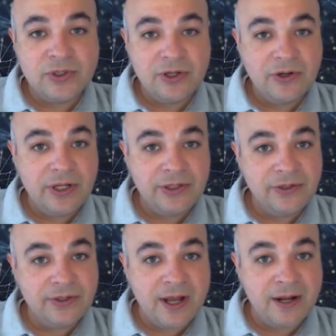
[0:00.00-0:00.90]
security
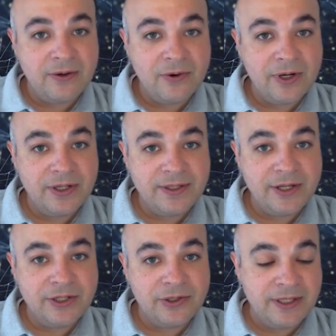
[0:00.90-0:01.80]
issues on an
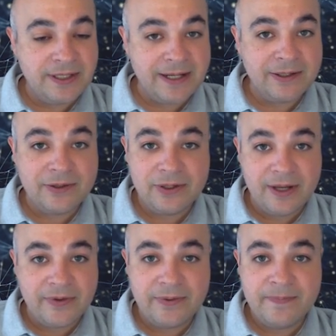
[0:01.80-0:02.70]
organizational and technical
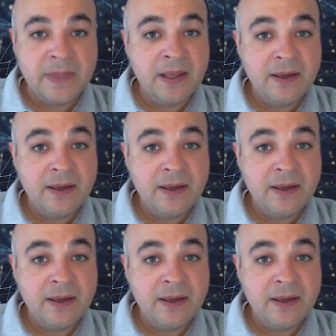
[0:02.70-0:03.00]
level.